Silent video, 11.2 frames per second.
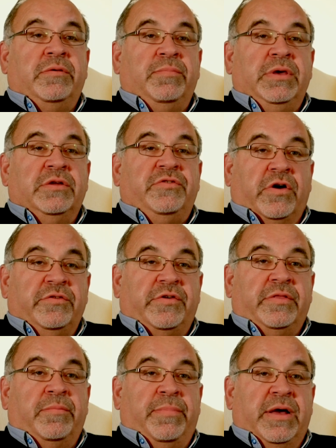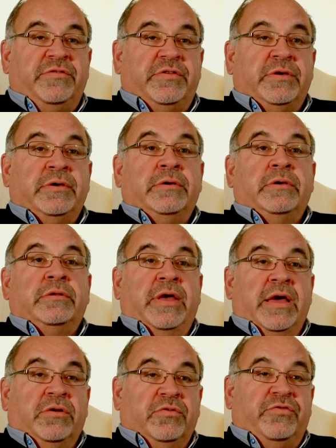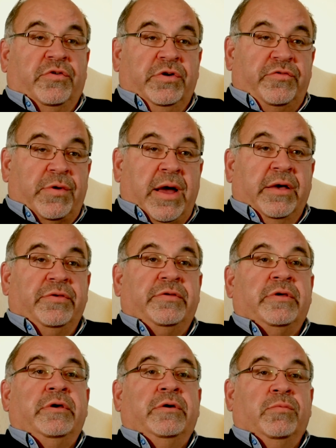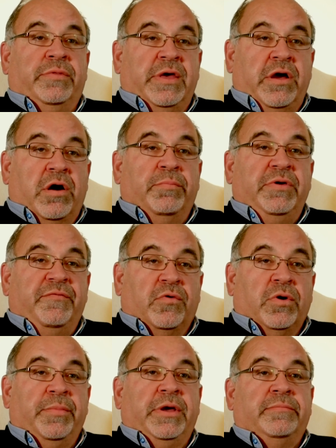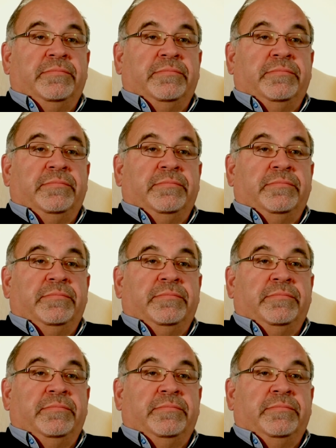to be a judge on the bench to handle jury trials when they come before me.